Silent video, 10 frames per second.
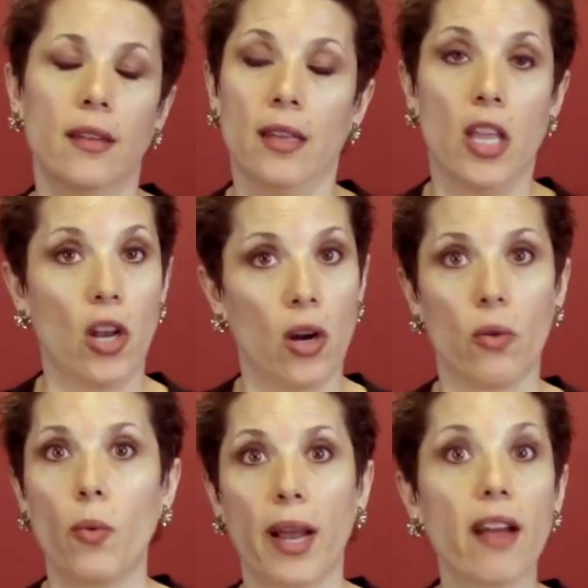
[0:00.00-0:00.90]
you know,
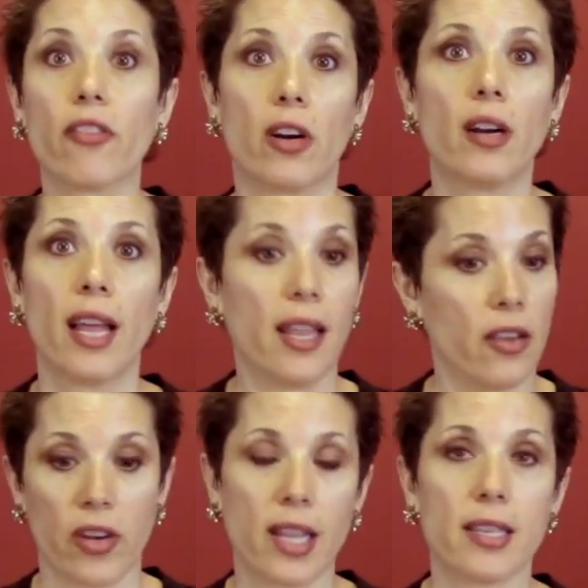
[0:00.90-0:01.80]
whatever. And
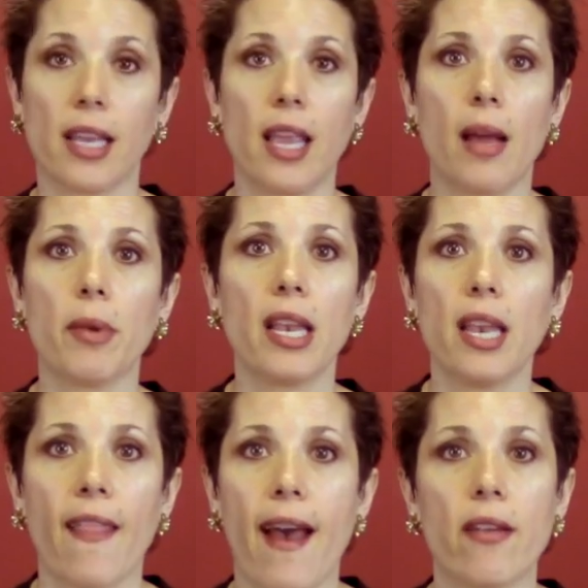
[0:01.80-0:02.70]
your kid's like, yeah, I'm not
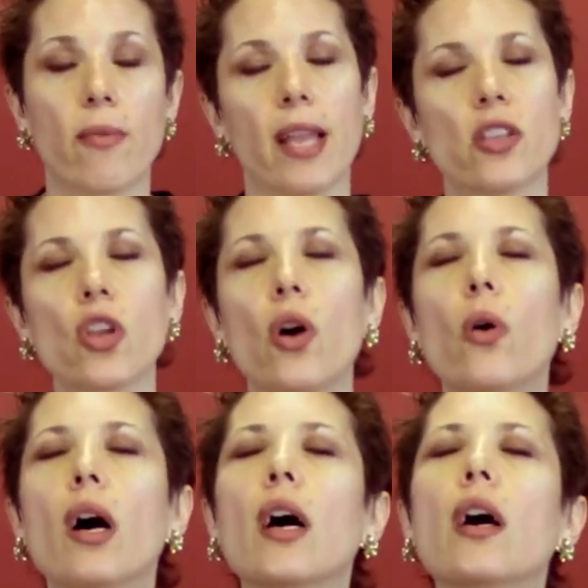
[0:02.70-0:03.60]
eating that, right? So